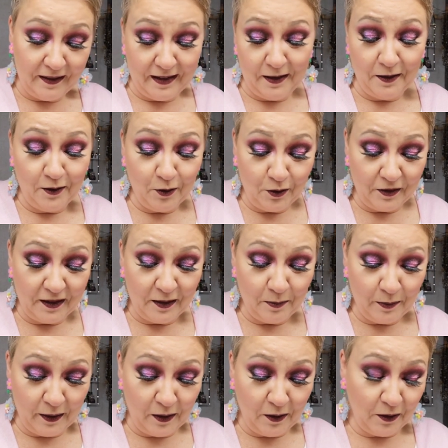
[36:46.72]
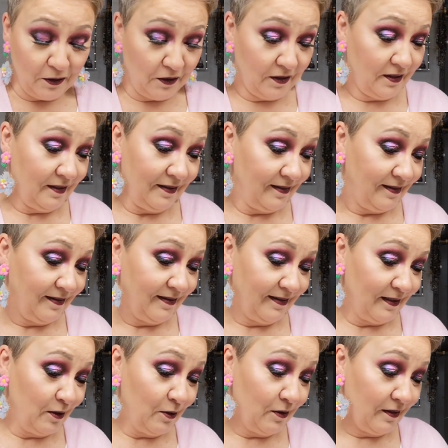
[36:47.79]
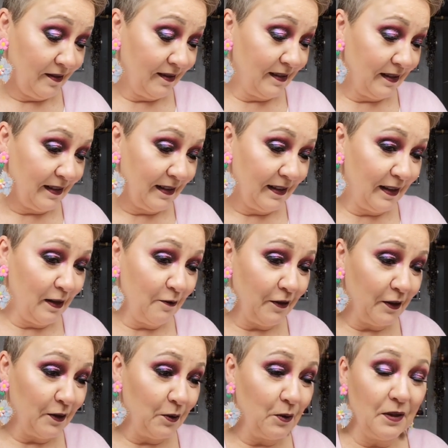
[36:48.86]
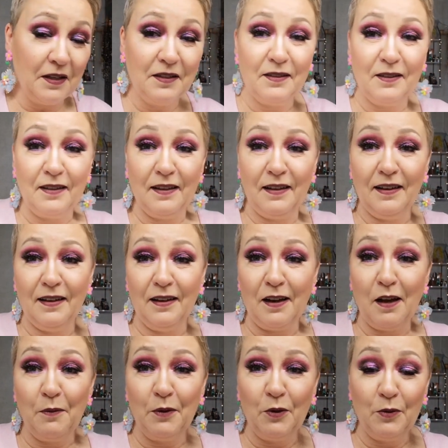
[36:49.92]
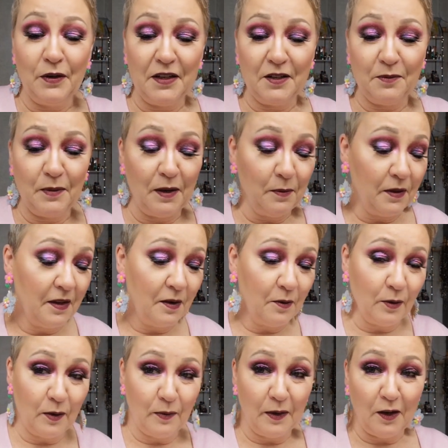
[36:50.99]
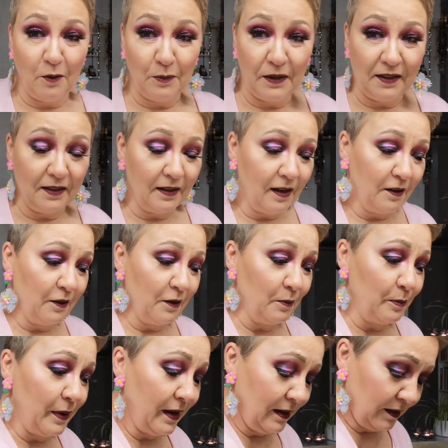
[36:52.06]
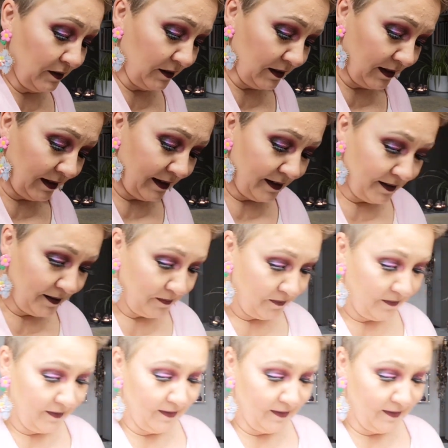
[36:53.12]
Yeah, you see, because if I do this in a couple of weeks, maybe there will be completely other palettes in here.